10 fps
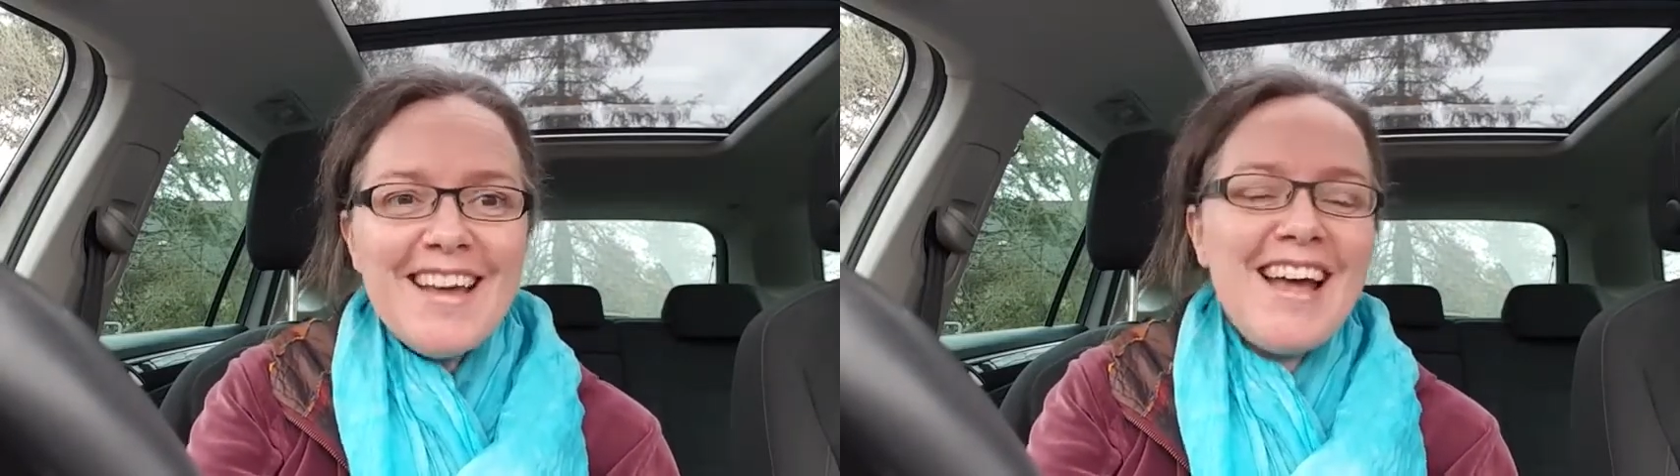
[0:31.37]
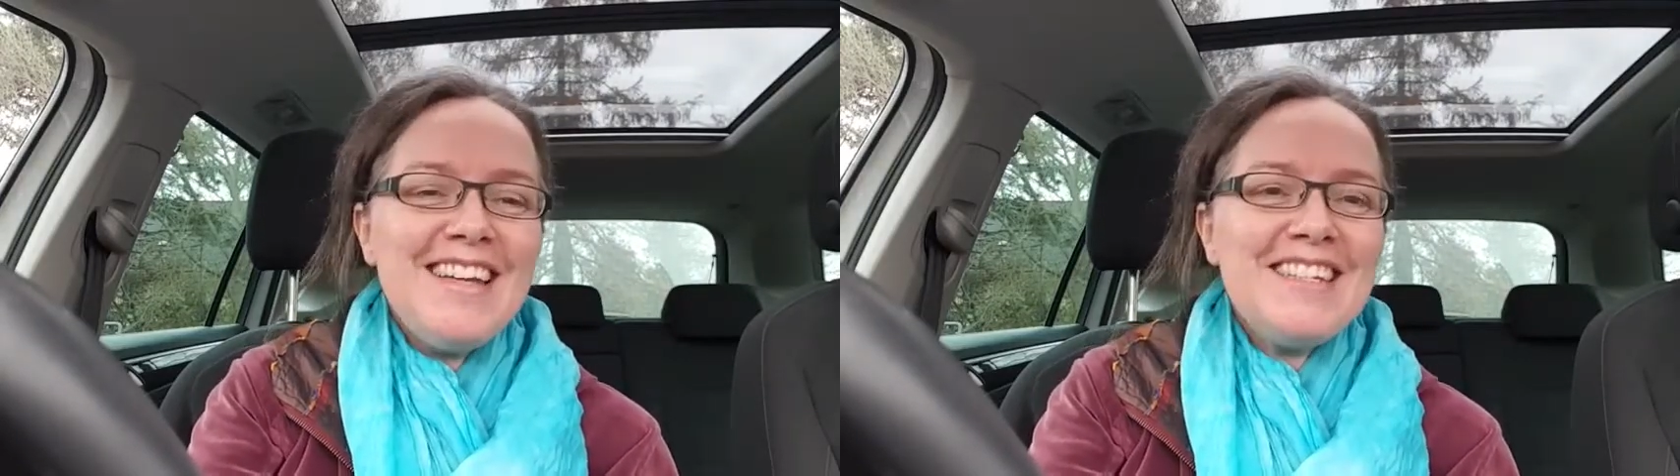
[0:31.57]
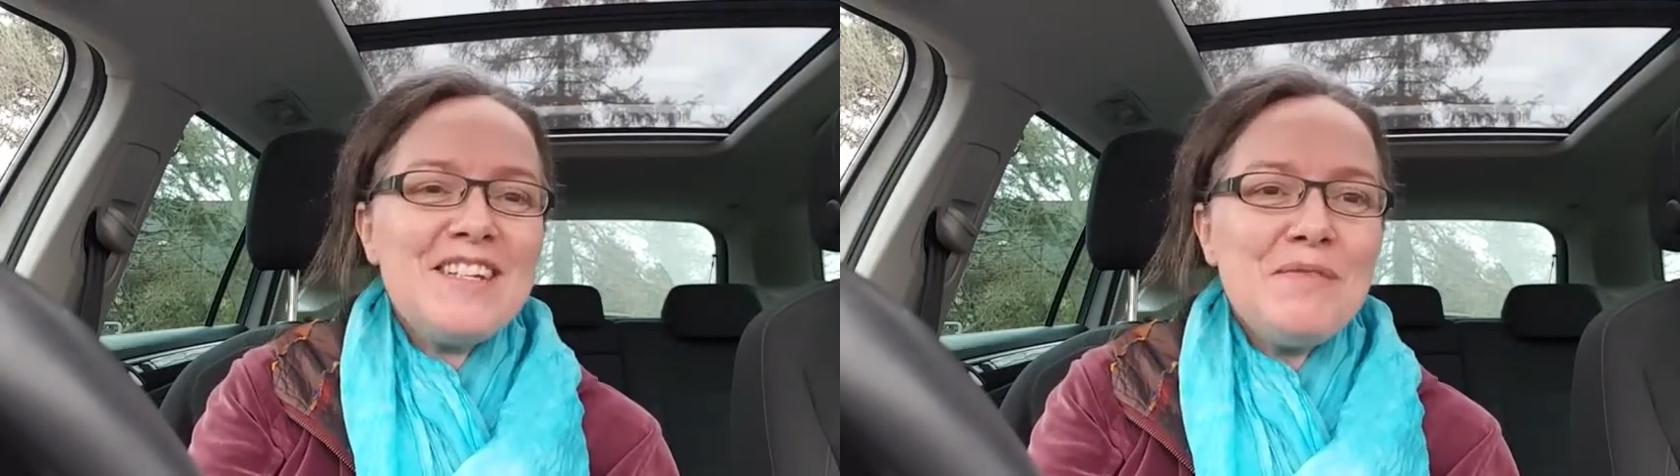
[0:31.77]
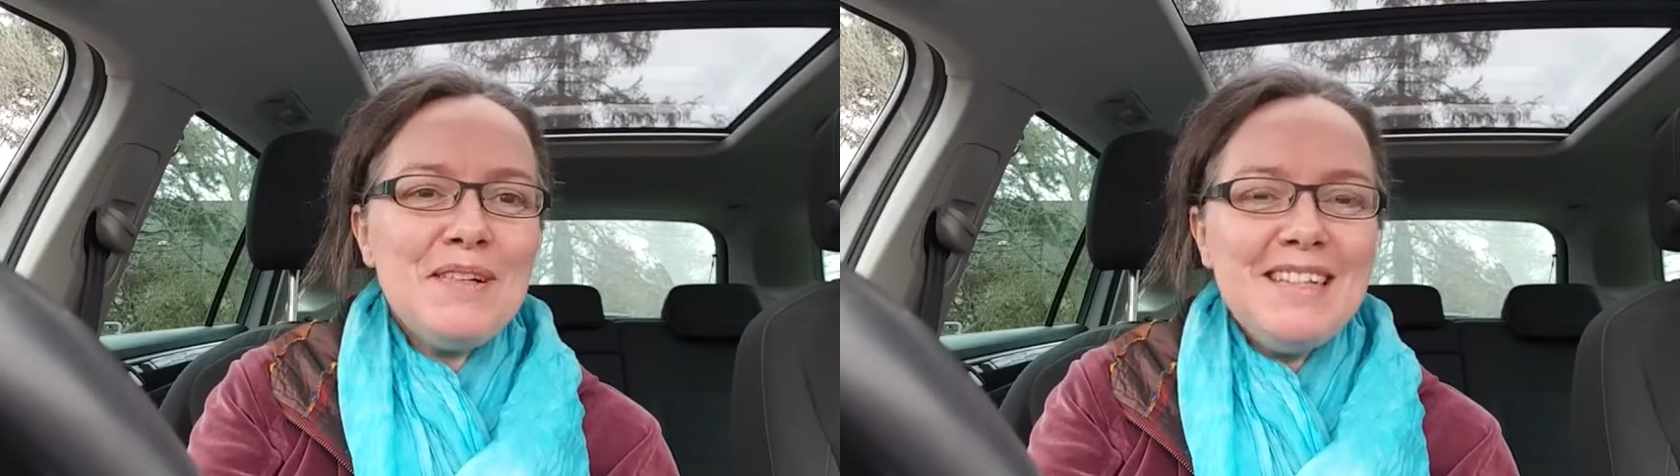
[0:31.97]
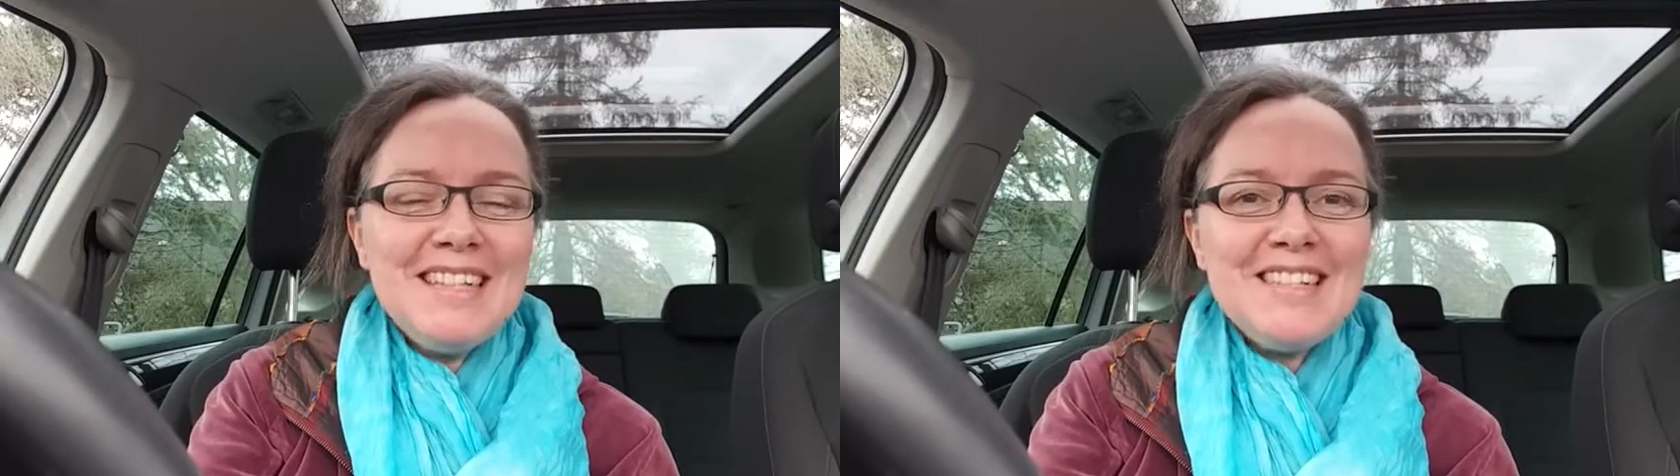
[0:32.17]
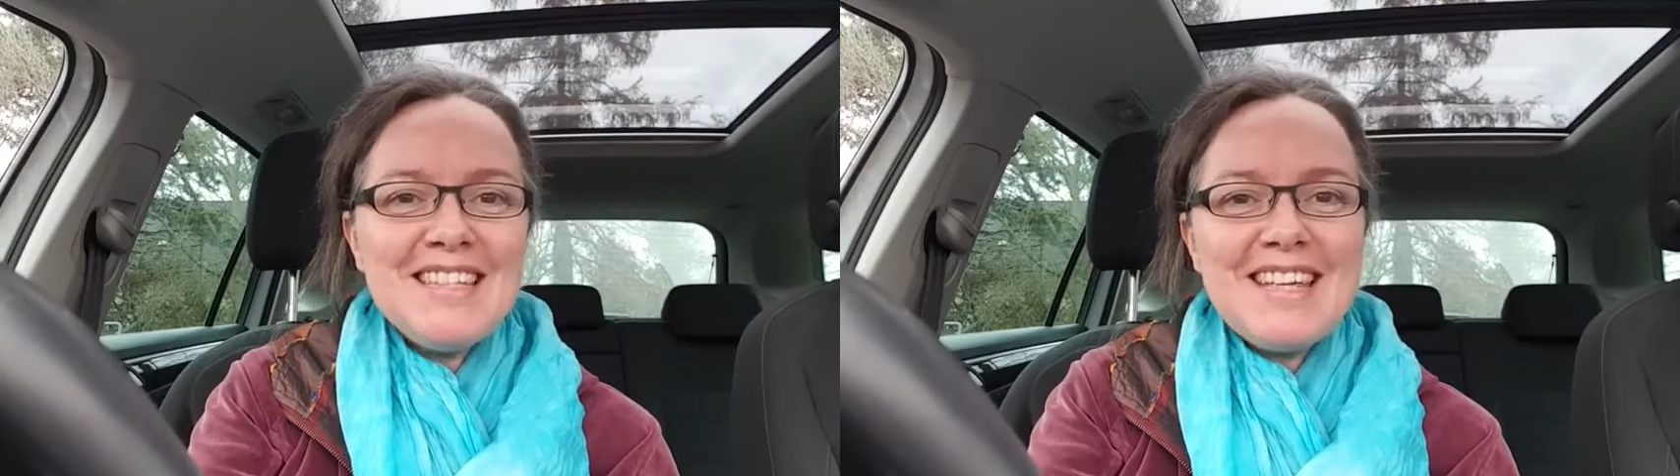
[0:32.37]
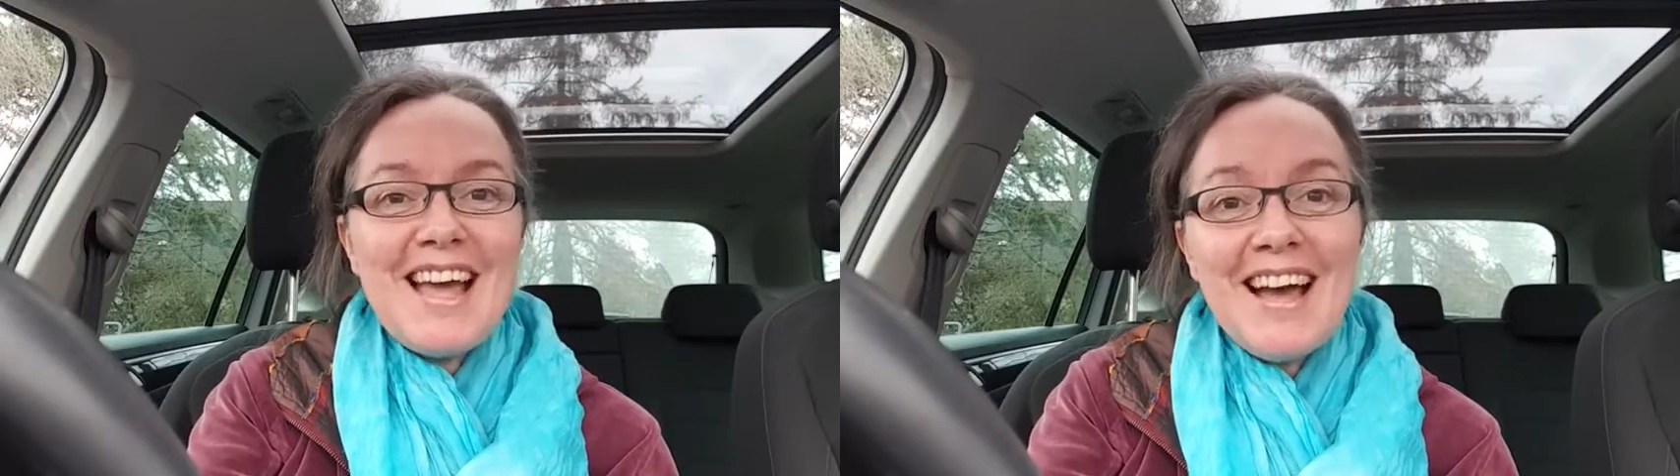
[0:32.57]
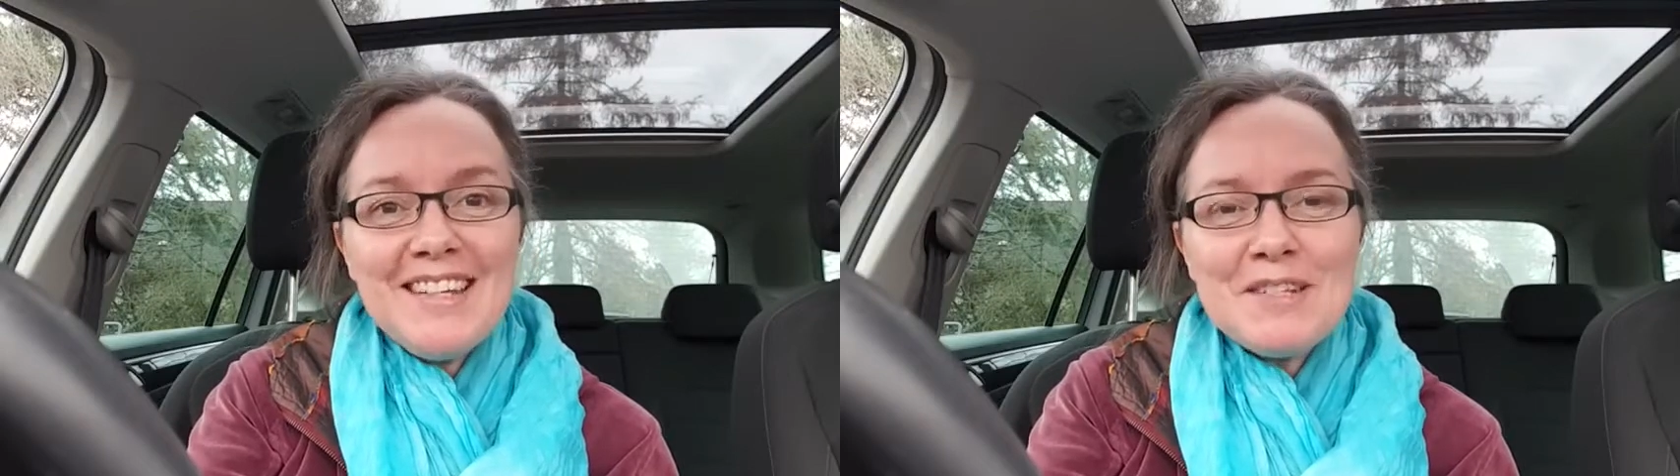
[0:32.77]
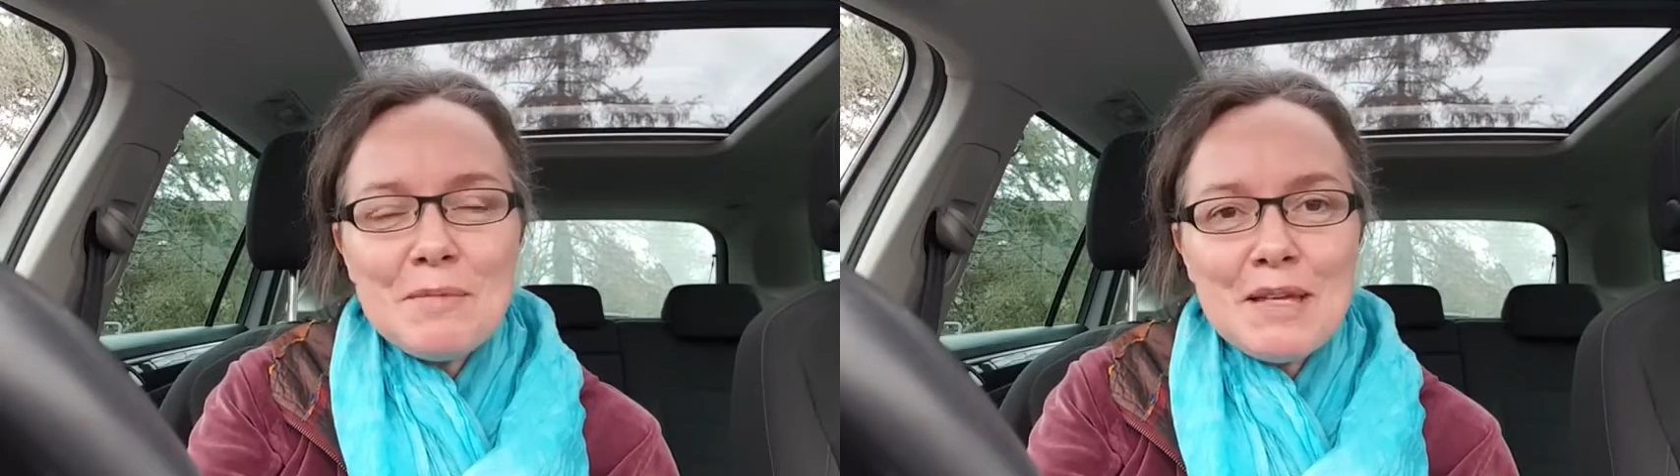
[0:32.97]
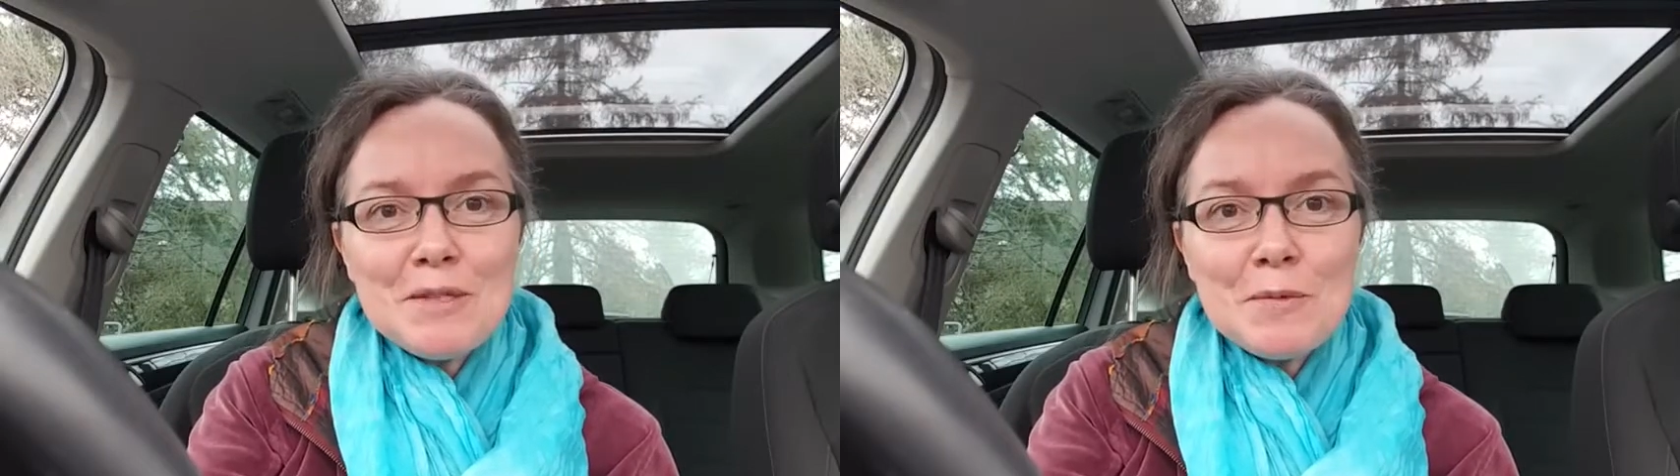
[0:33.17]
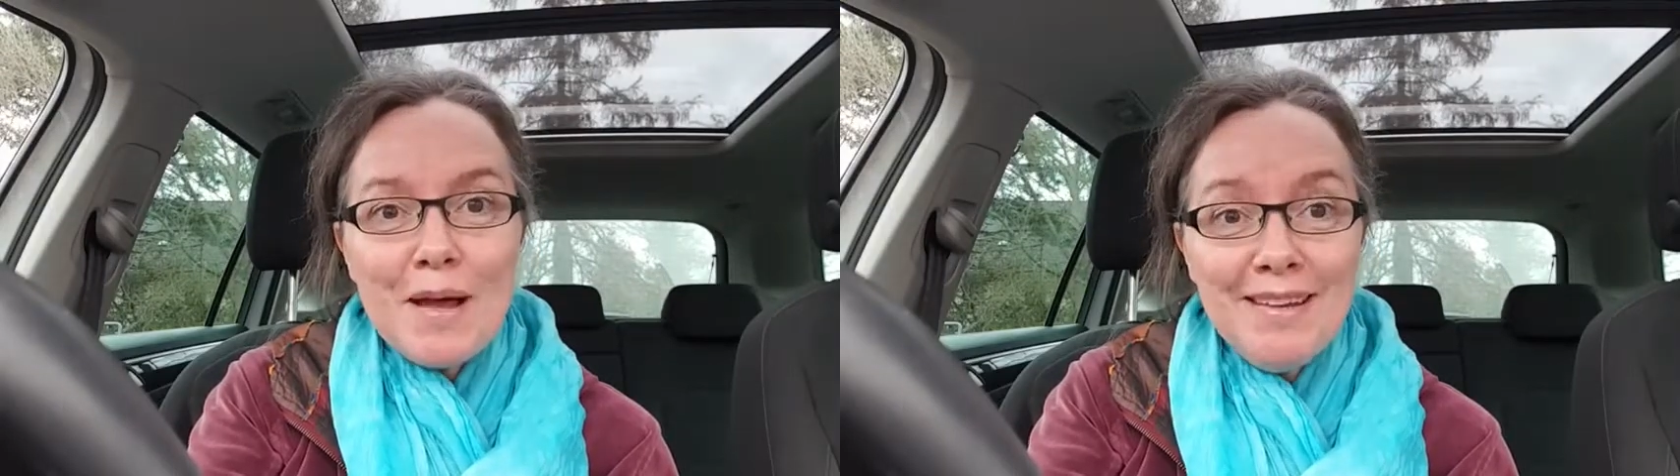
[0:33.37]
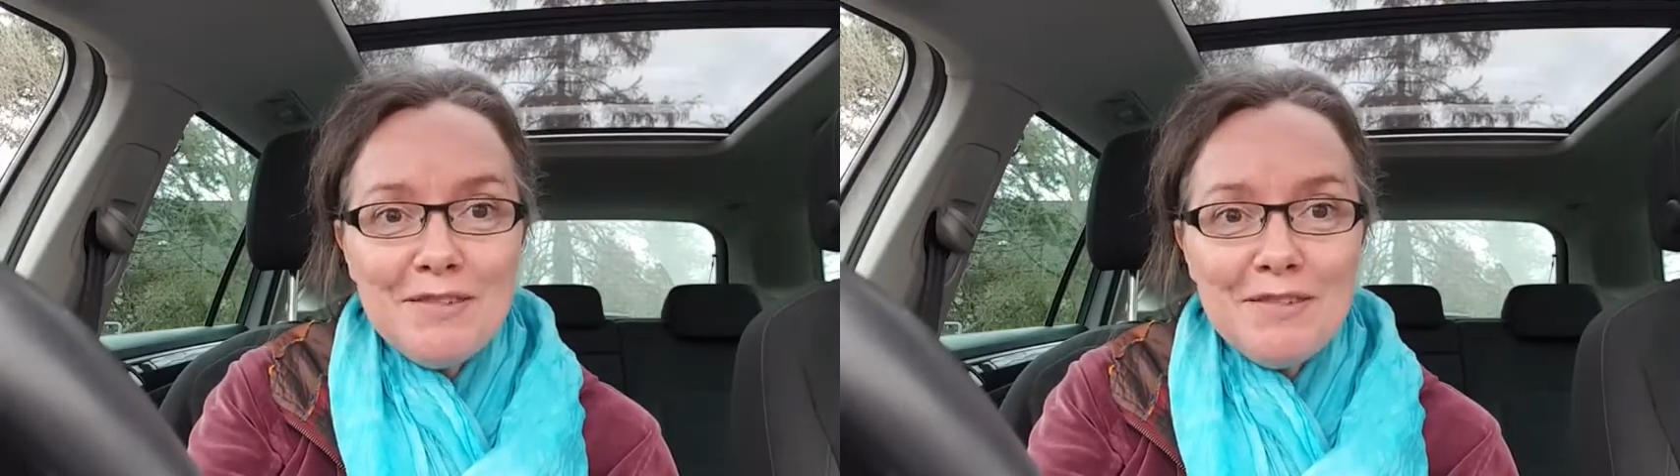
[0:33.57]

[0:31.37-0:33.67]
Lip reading: and you're willing to say hi to me as well